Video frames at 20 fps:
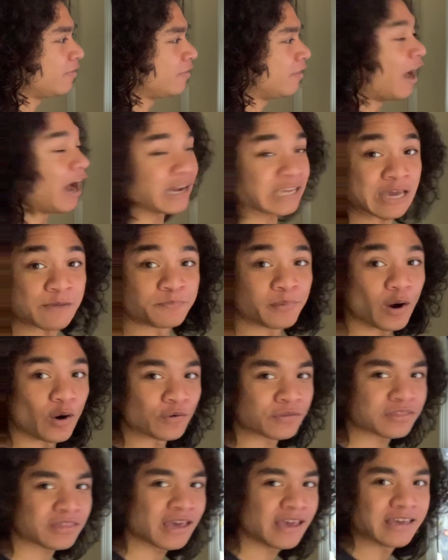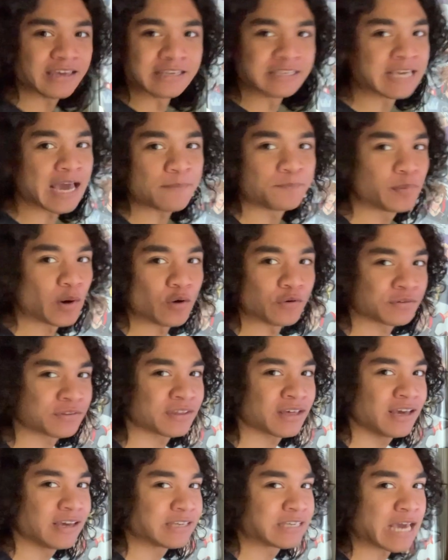Nah, get both. Get
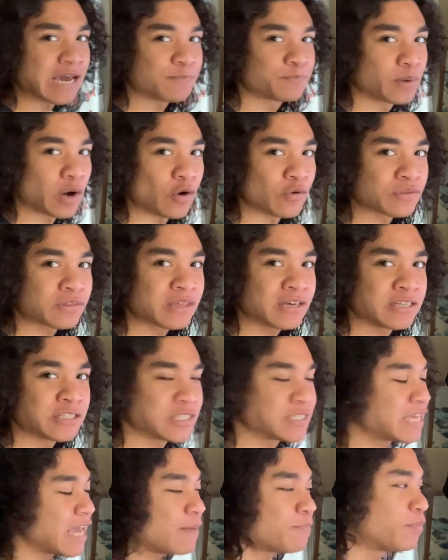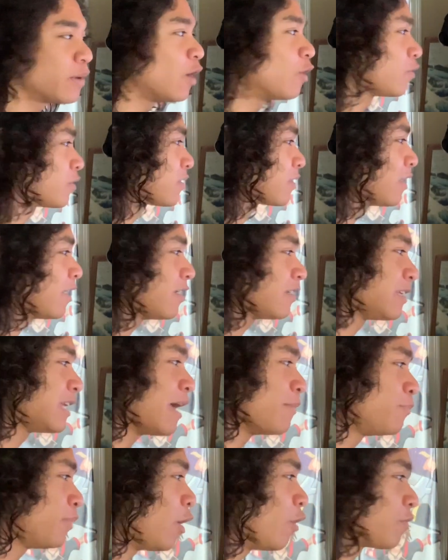both. Get both. Just get both.
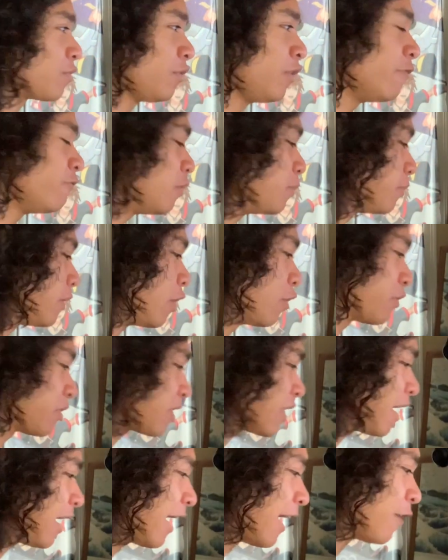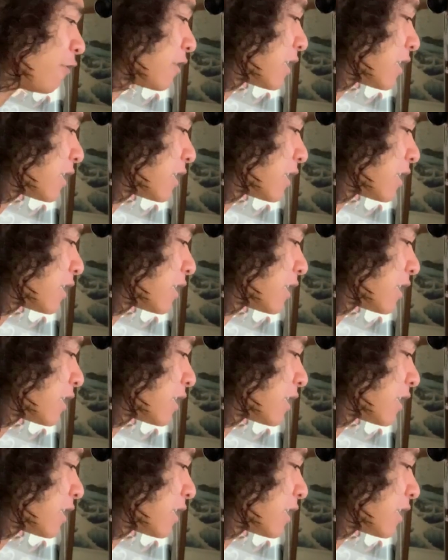Get both. Love them both. I don't